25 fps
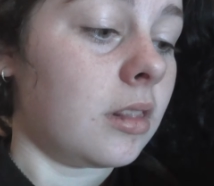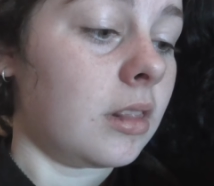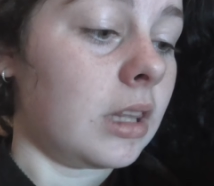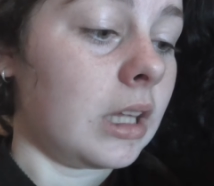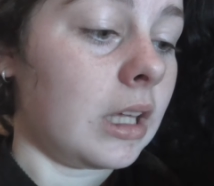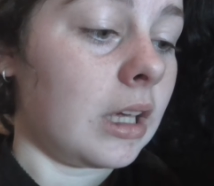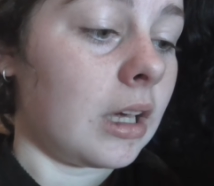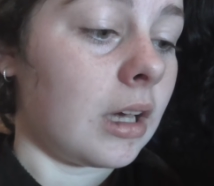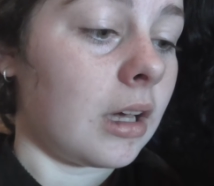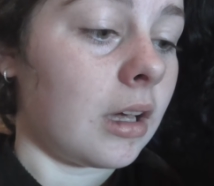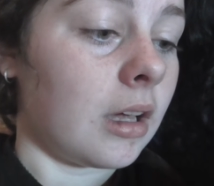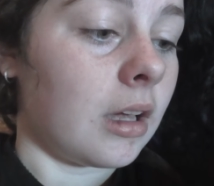
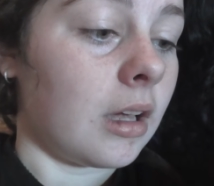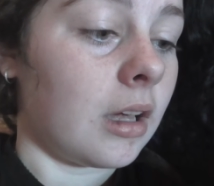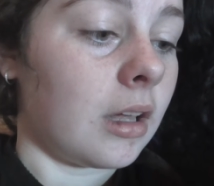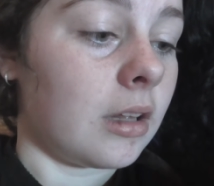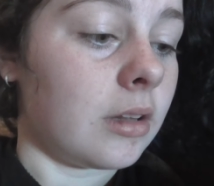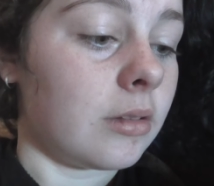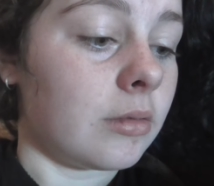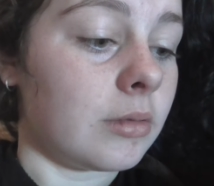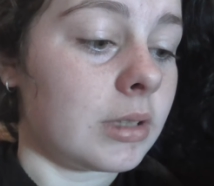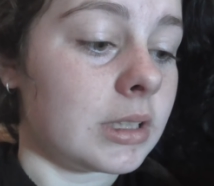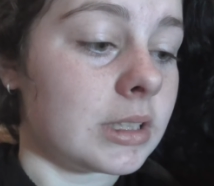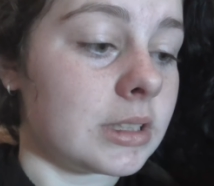the
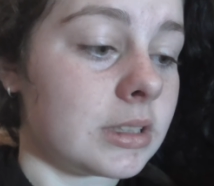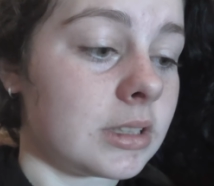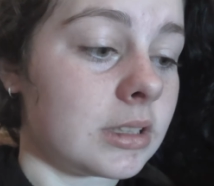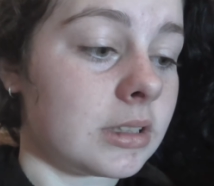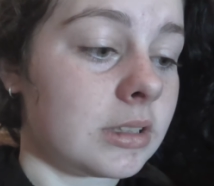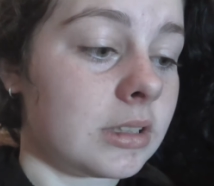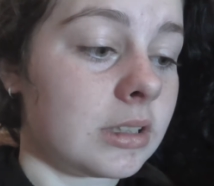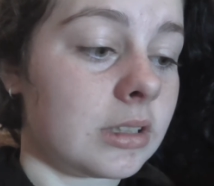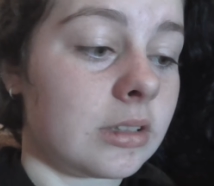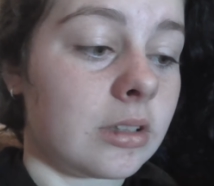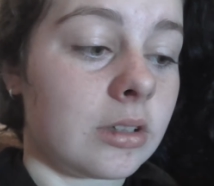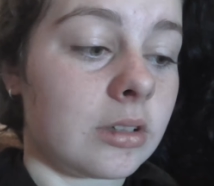other ones
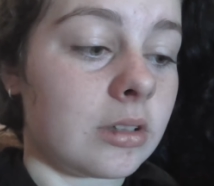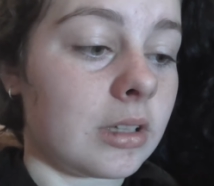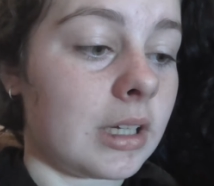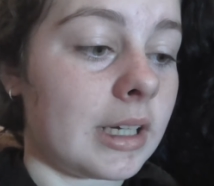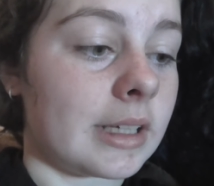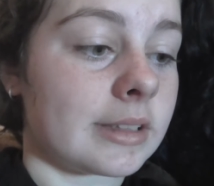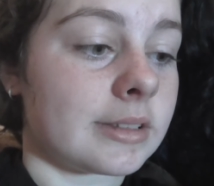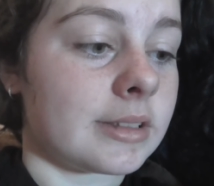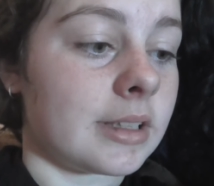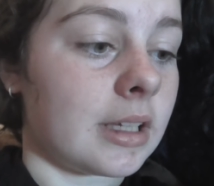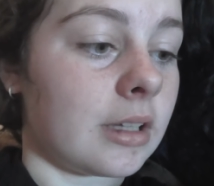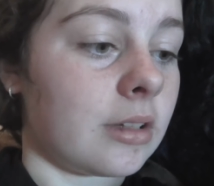do not
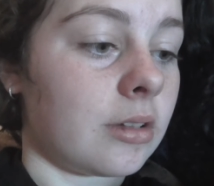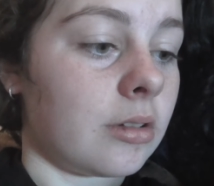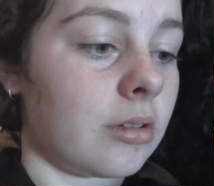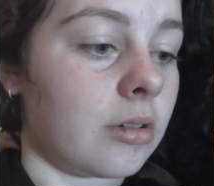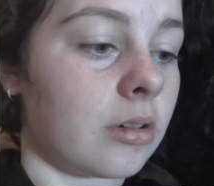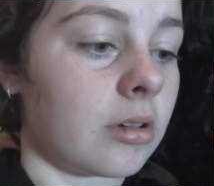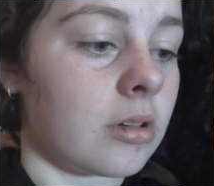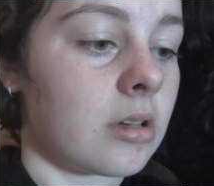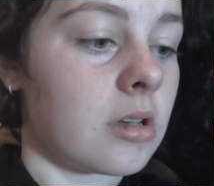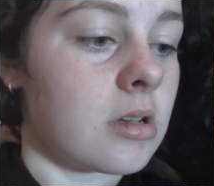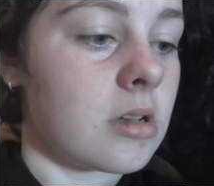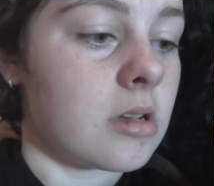last that
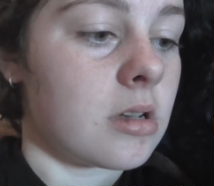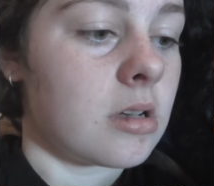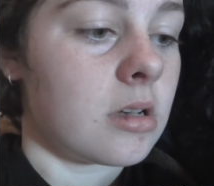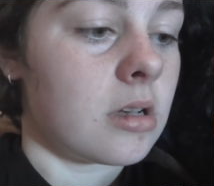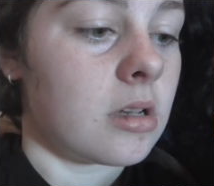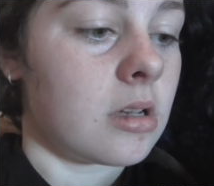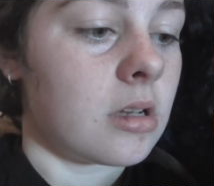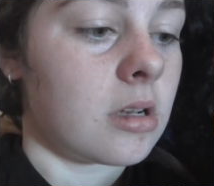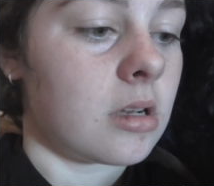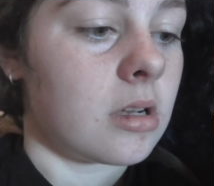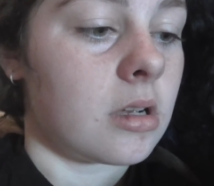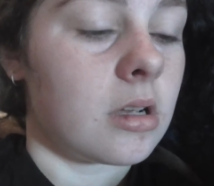long.
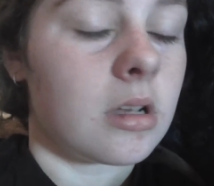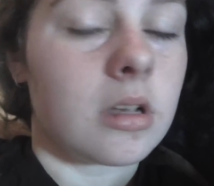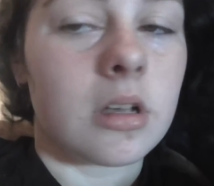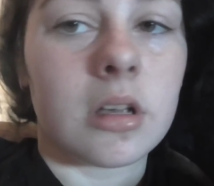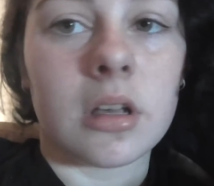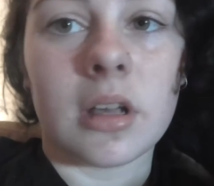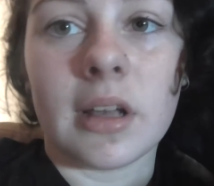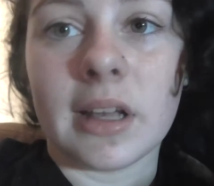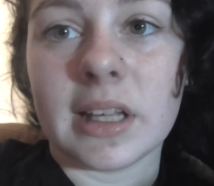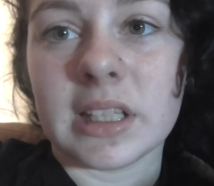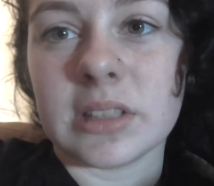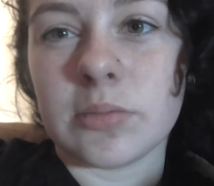
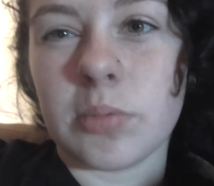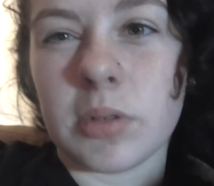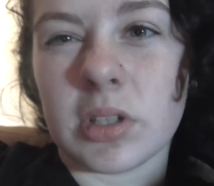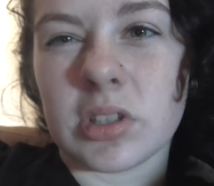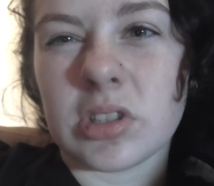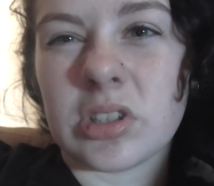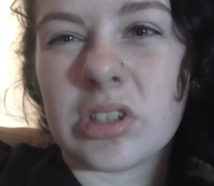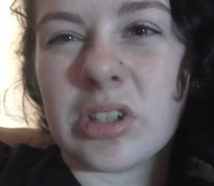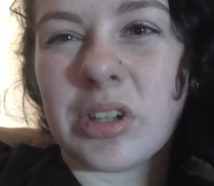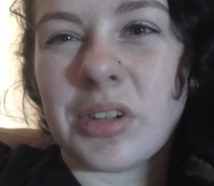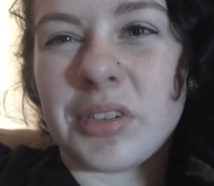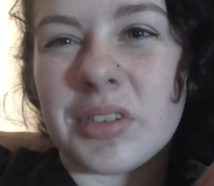
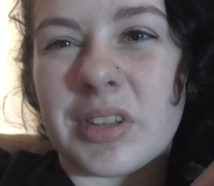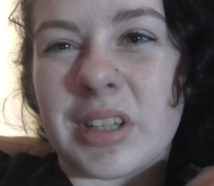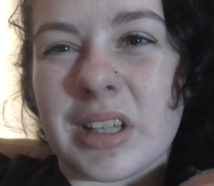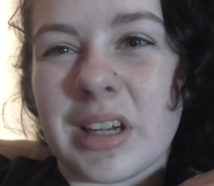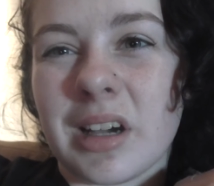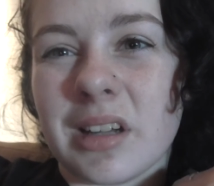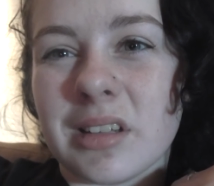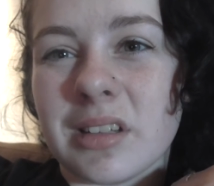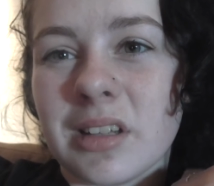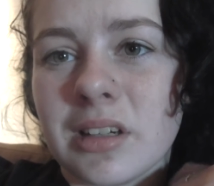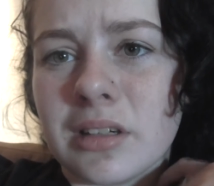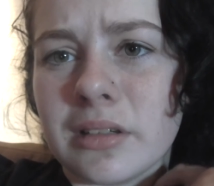Especially not the
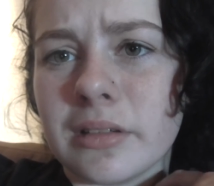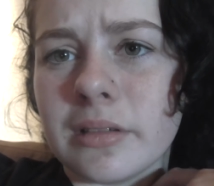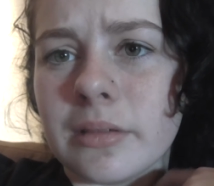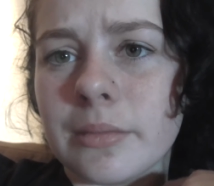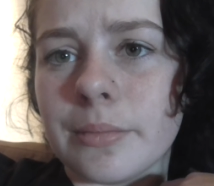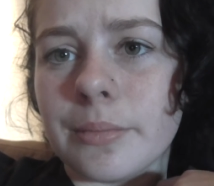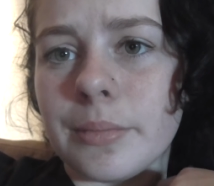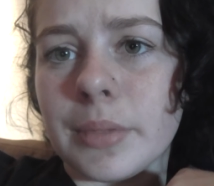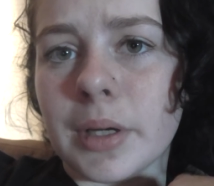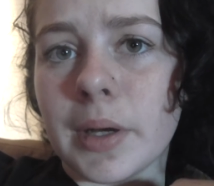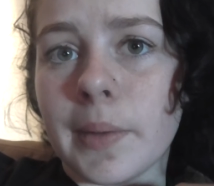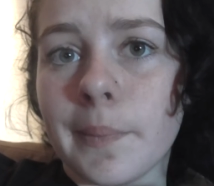colour.
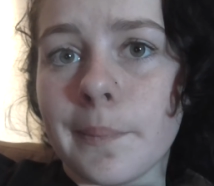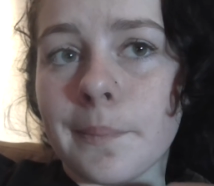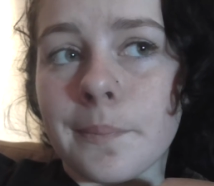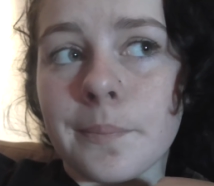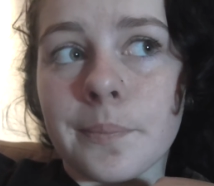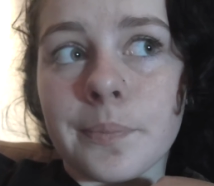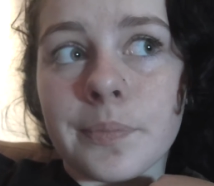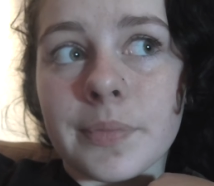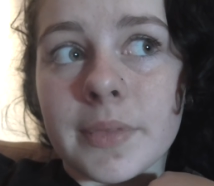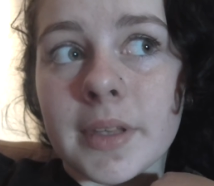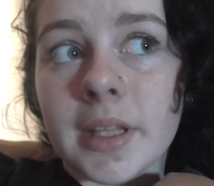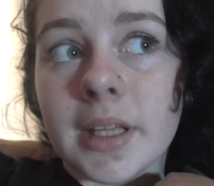But
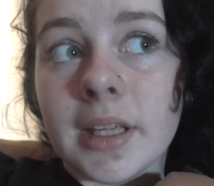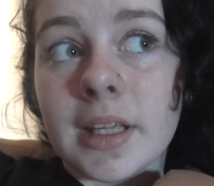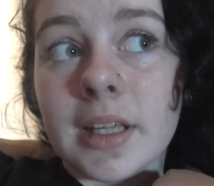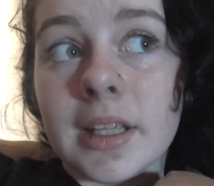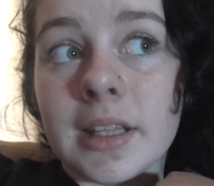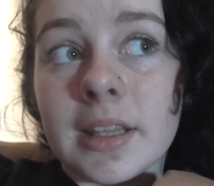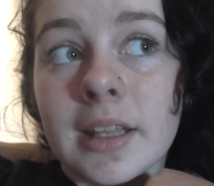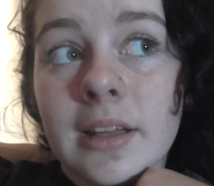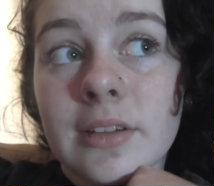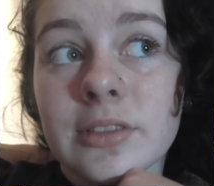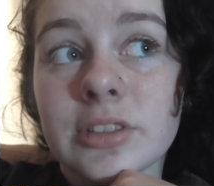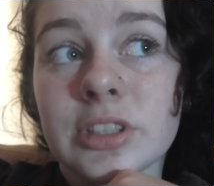
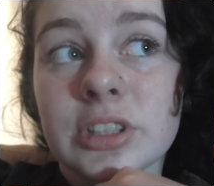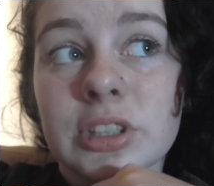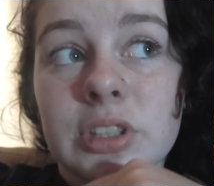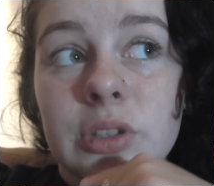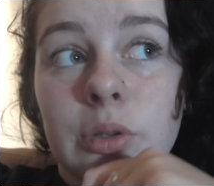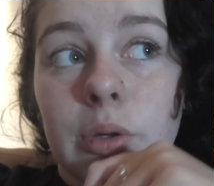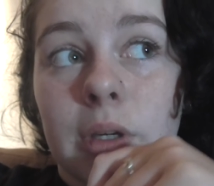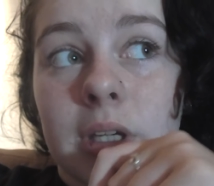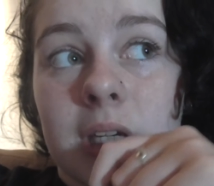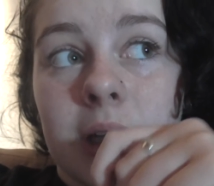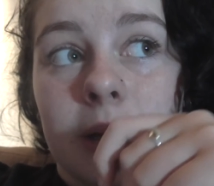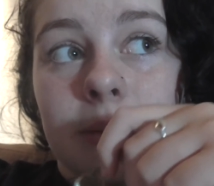that was just a
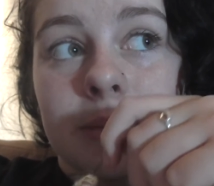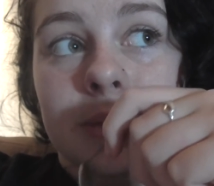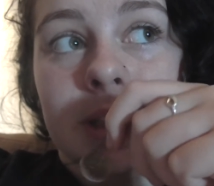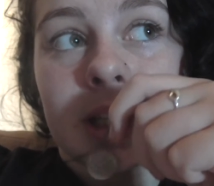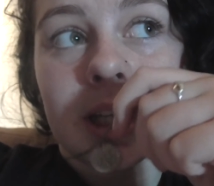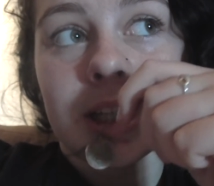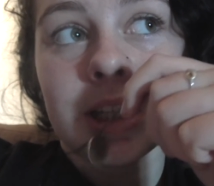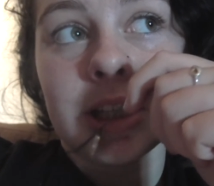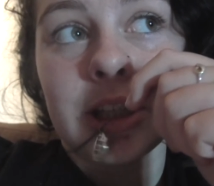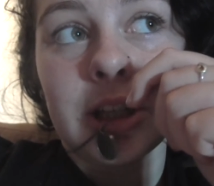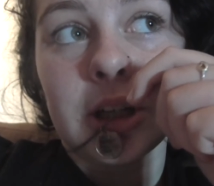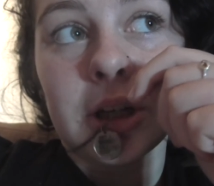quick
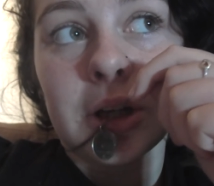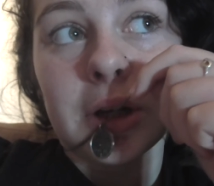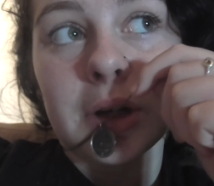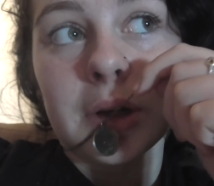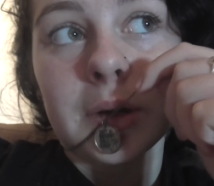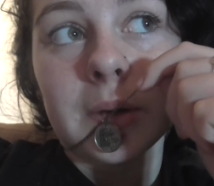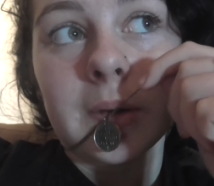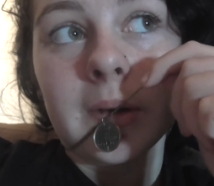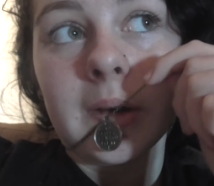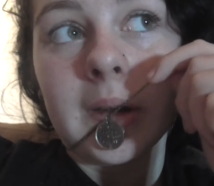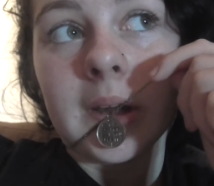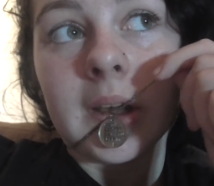update, you know.
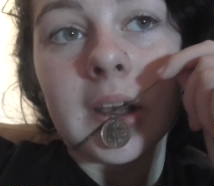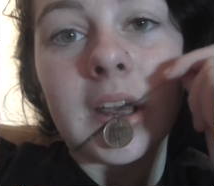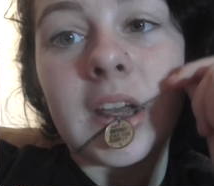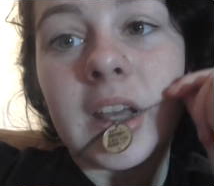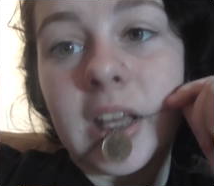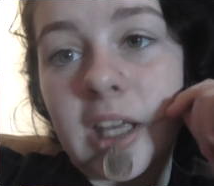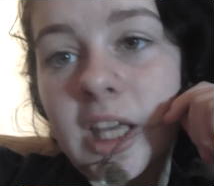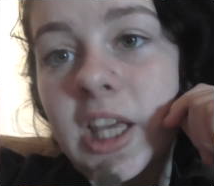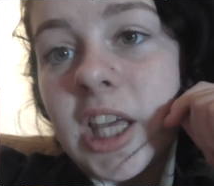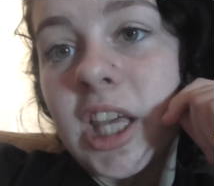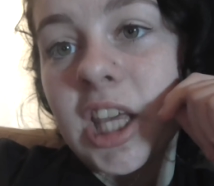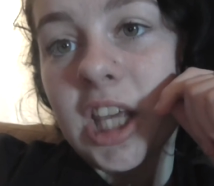
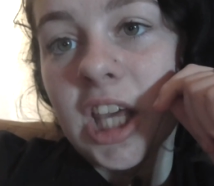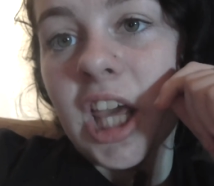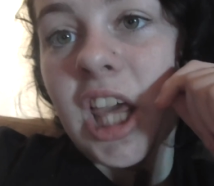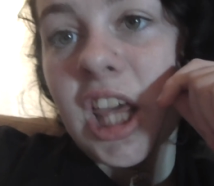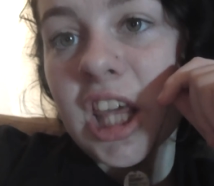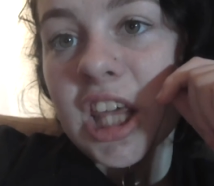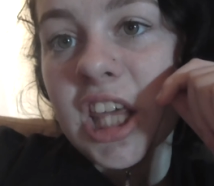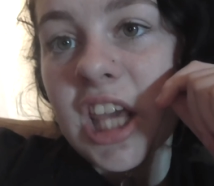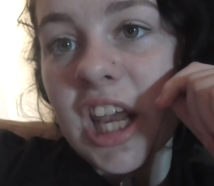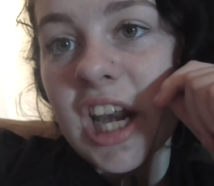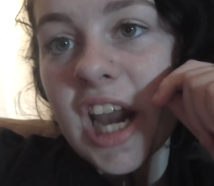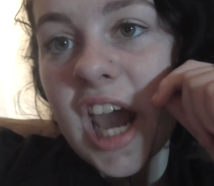
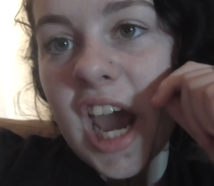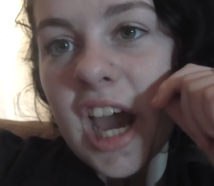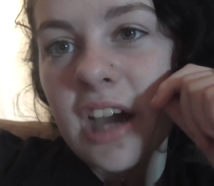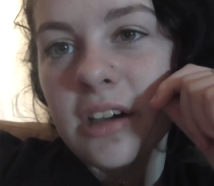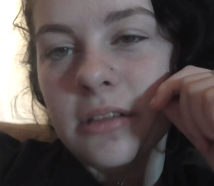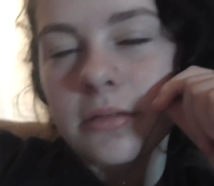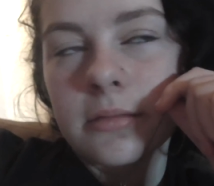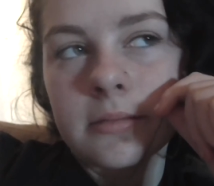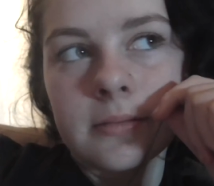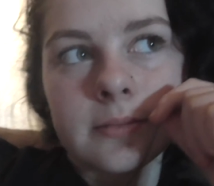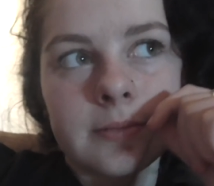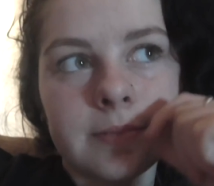You
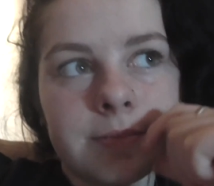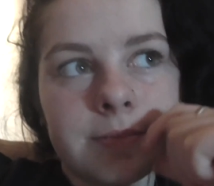know.